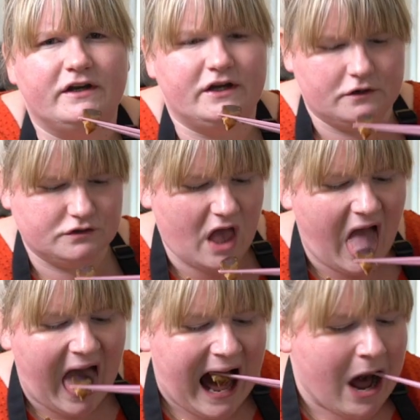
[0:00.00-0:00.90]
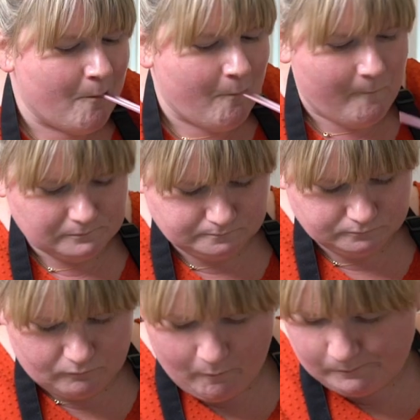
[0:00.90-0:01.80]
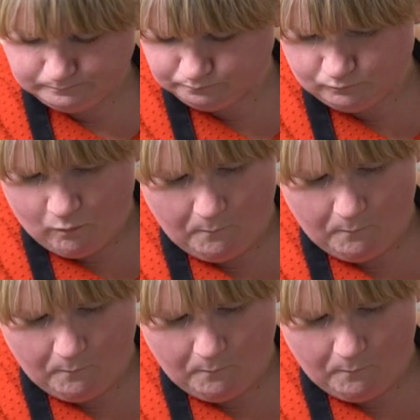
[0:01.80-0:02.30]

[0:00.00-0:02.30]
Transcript: videos. God,